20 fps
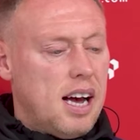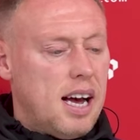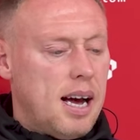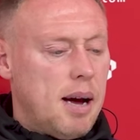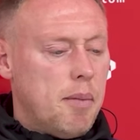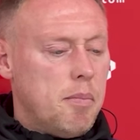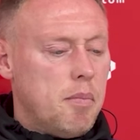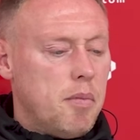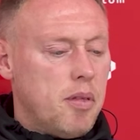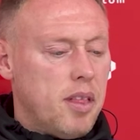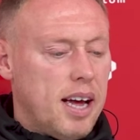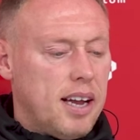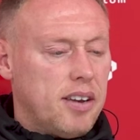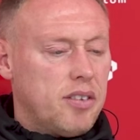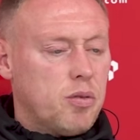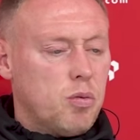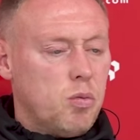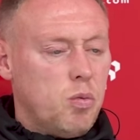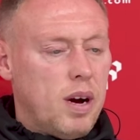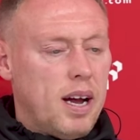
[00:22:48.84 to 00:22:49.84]
um,
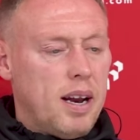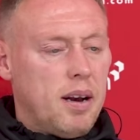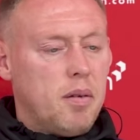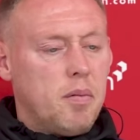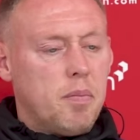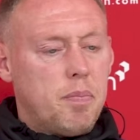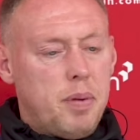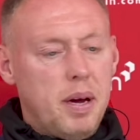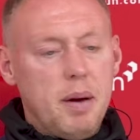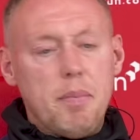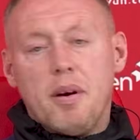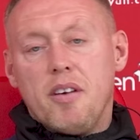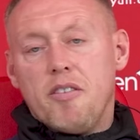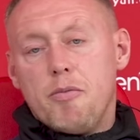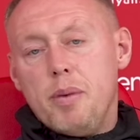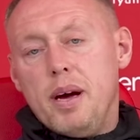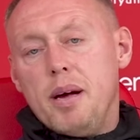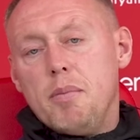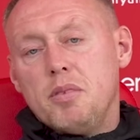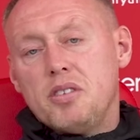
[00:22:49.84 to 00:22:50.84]
that when people
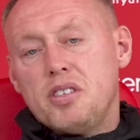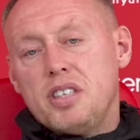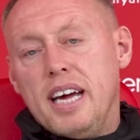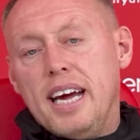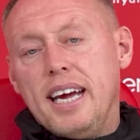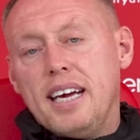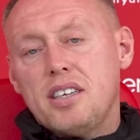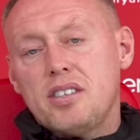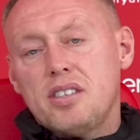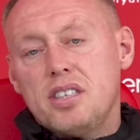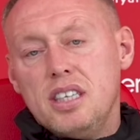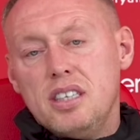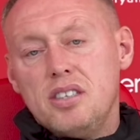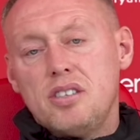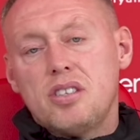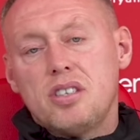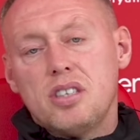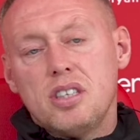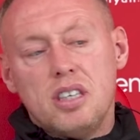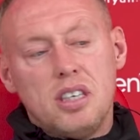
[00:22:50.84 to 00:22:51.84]
have made mistakes
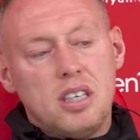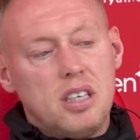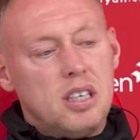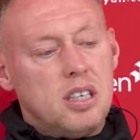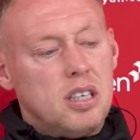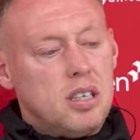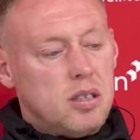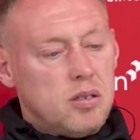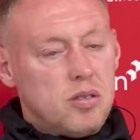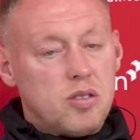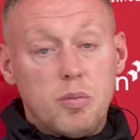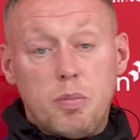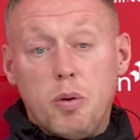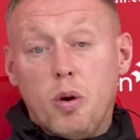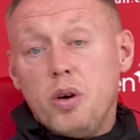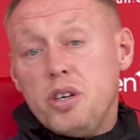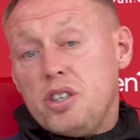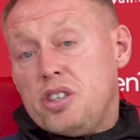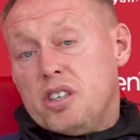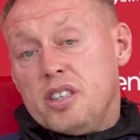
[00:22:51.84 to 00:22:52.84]
is
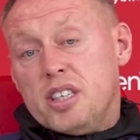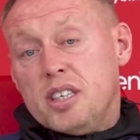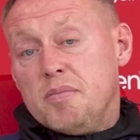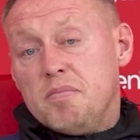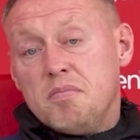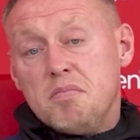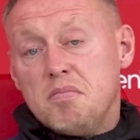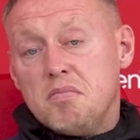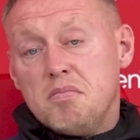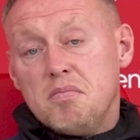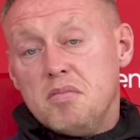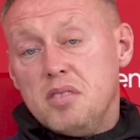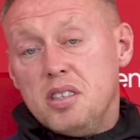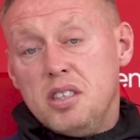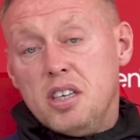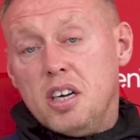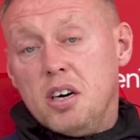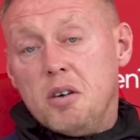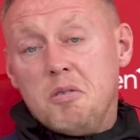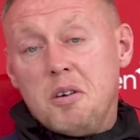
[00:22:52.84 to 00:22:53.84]
support each other,
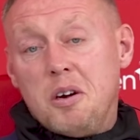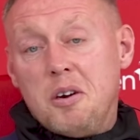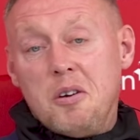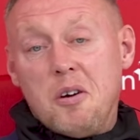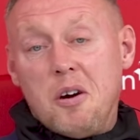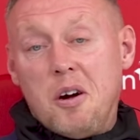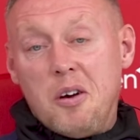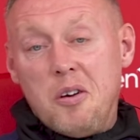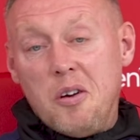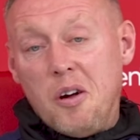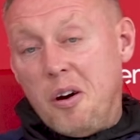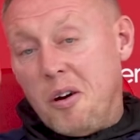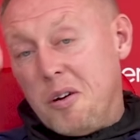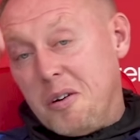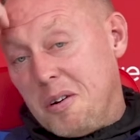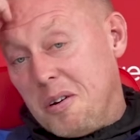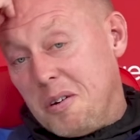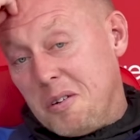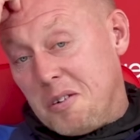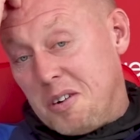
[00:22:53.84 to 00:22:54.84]
you know, and, and
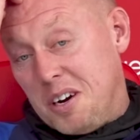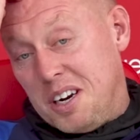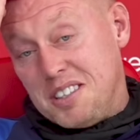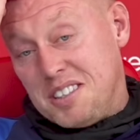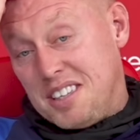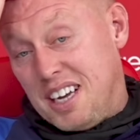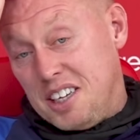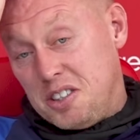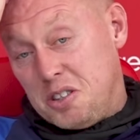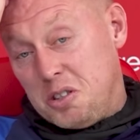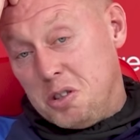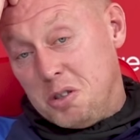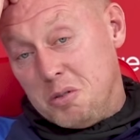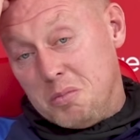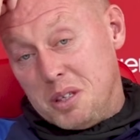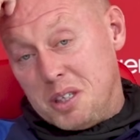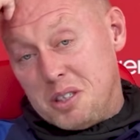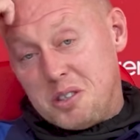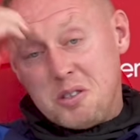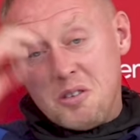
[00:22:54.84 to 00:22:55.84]
not criticize too
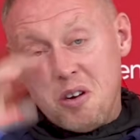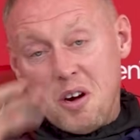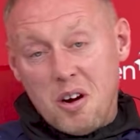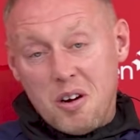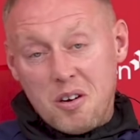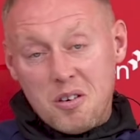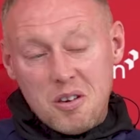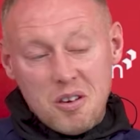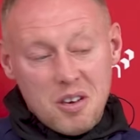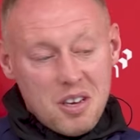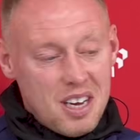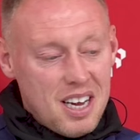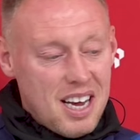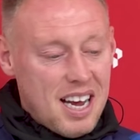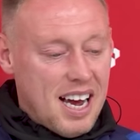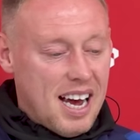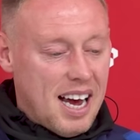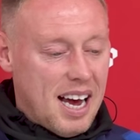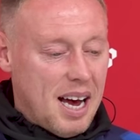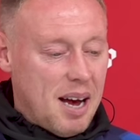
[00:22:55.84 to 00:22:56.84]
much, not
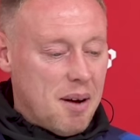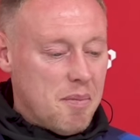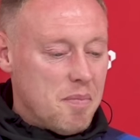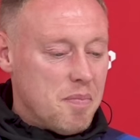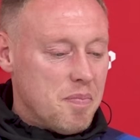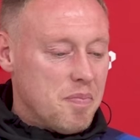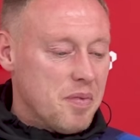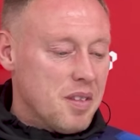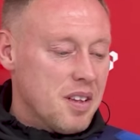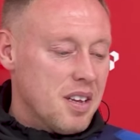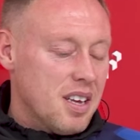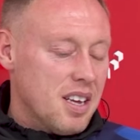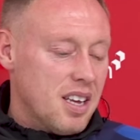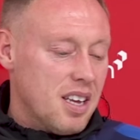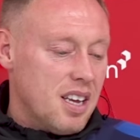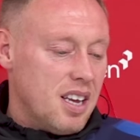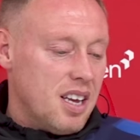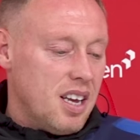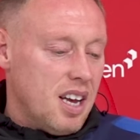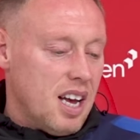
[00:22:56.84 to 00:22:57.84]
um,
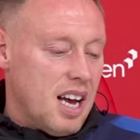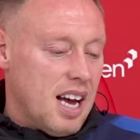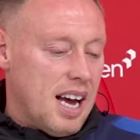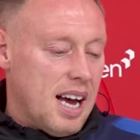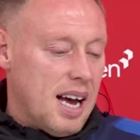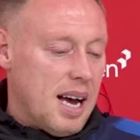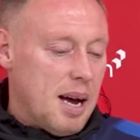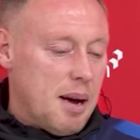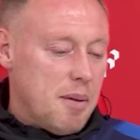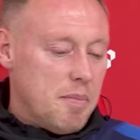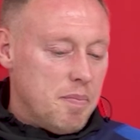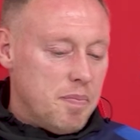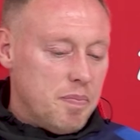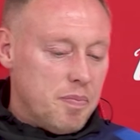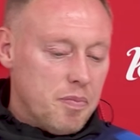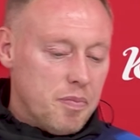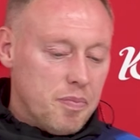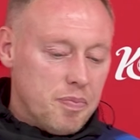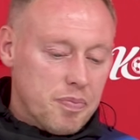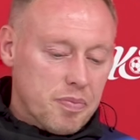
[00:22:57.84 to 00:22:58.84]

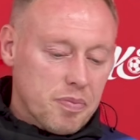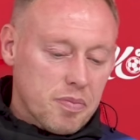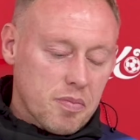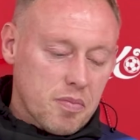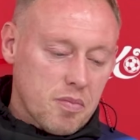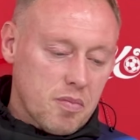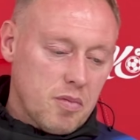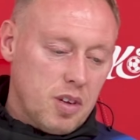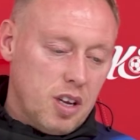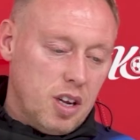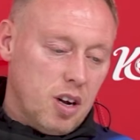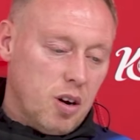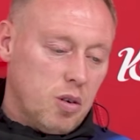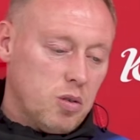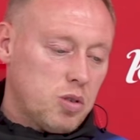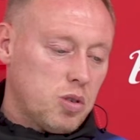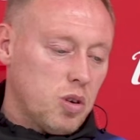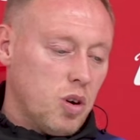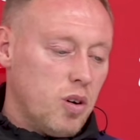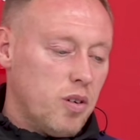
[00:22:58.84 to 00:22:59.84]
um, you
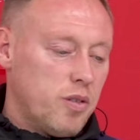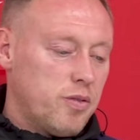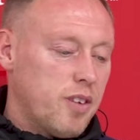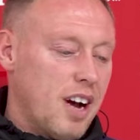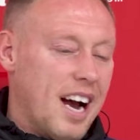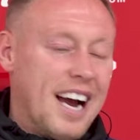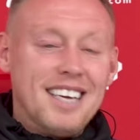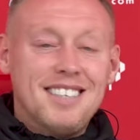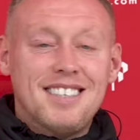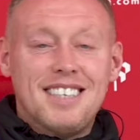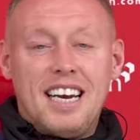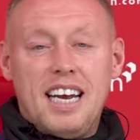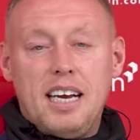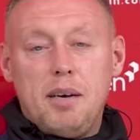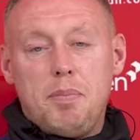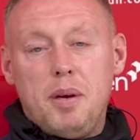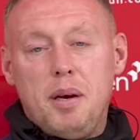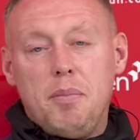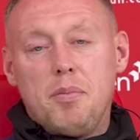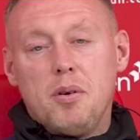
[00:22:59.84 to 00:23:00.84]
know, sort of
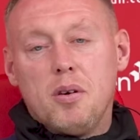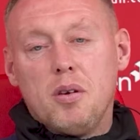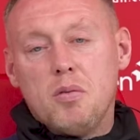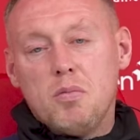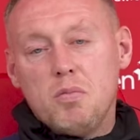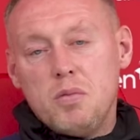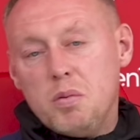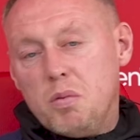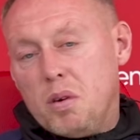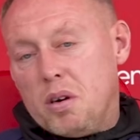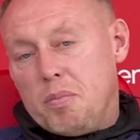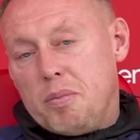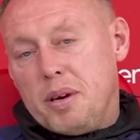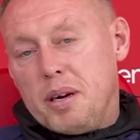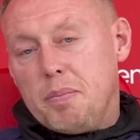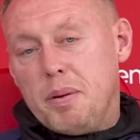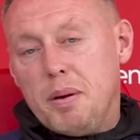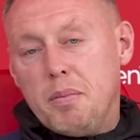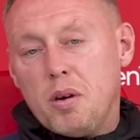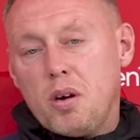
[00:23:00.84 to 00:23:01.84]
isolate people. We want to
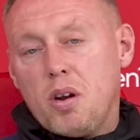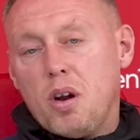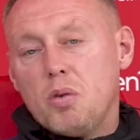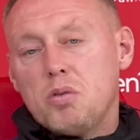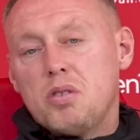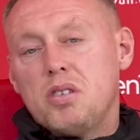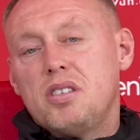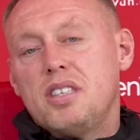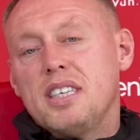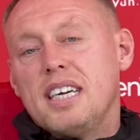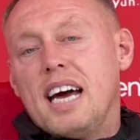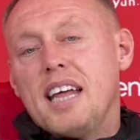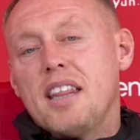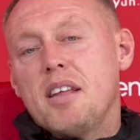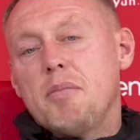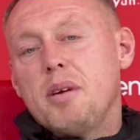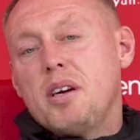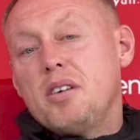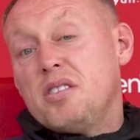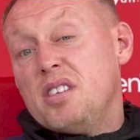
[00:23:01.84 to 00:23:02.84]
bring people closer
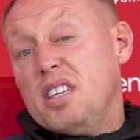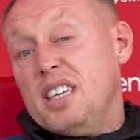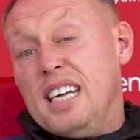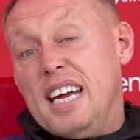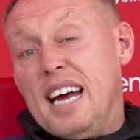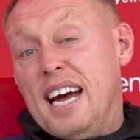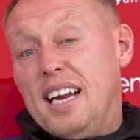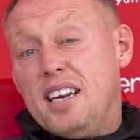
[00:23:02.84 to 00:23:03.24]
together because in the